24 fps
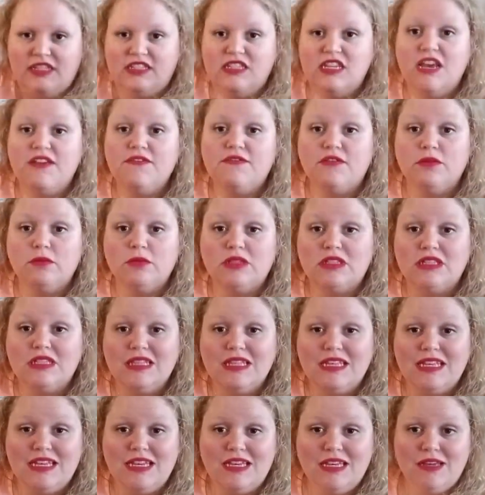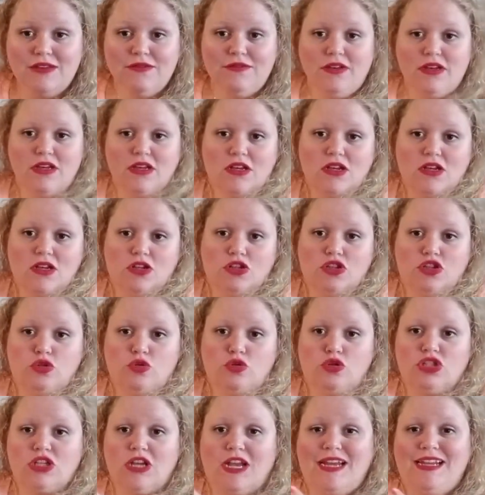knit from sleeve to
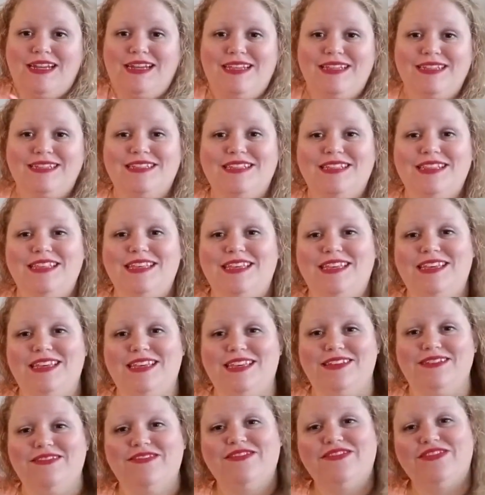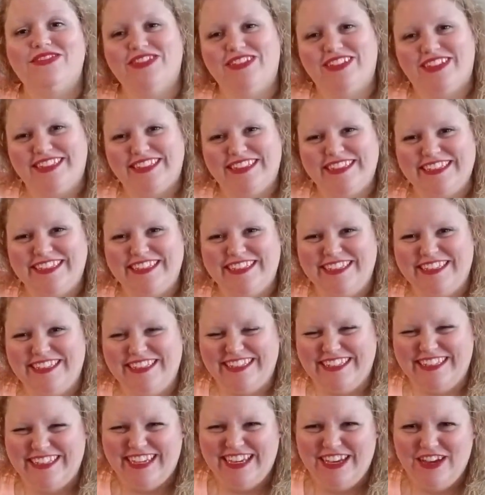shining sleeve.
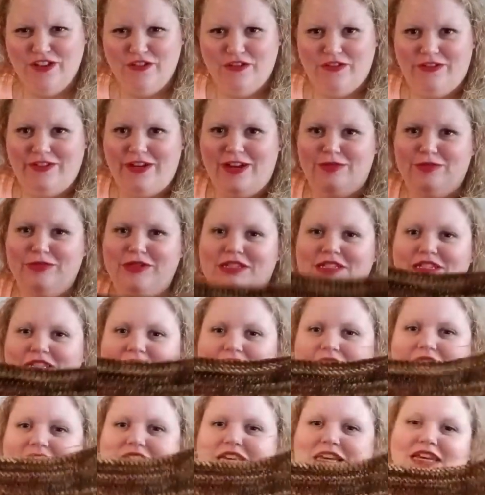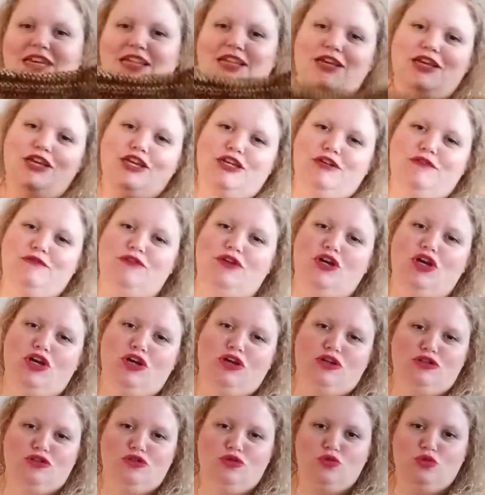From sleeve
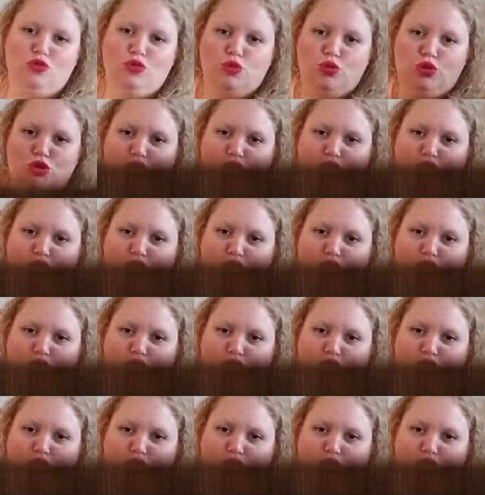to